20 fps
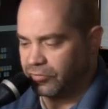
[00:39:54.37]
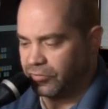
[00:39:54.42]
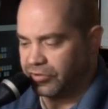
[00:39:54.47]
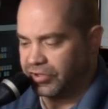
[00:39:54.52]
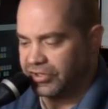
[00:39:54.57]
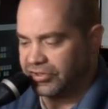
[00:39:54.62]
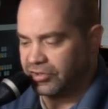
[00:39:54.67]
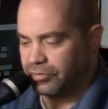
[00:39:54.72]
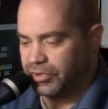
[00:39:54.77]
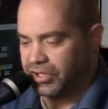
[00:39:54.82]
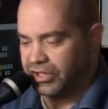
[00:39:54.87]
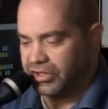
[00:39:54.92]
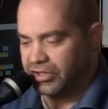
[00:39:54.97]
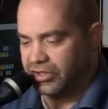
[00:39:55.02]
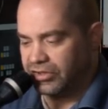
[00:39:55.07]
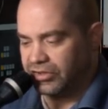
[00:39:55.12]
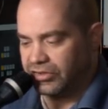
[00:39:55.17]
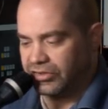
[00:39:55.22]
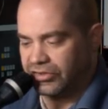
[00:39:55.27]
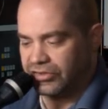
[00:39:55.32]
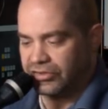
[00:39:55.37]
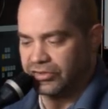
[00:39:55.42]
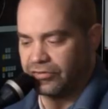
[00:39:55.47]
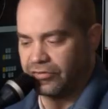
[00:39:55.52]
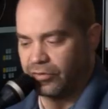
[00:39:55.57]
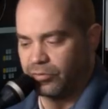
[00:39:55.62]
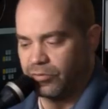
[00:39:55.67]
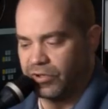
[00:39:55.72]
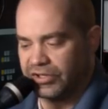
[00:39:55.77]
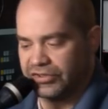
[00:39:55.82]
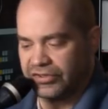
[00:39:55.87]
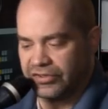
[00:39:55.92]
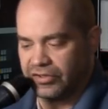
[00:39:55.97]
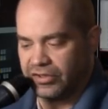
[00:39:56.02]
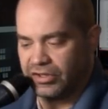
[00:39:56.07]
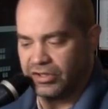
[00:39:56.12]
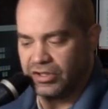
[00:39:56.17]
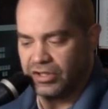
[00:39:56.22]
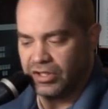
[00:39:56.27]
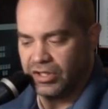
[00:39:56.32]
release opinions from
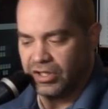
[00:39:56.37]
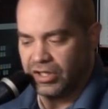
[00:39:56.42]
Weston.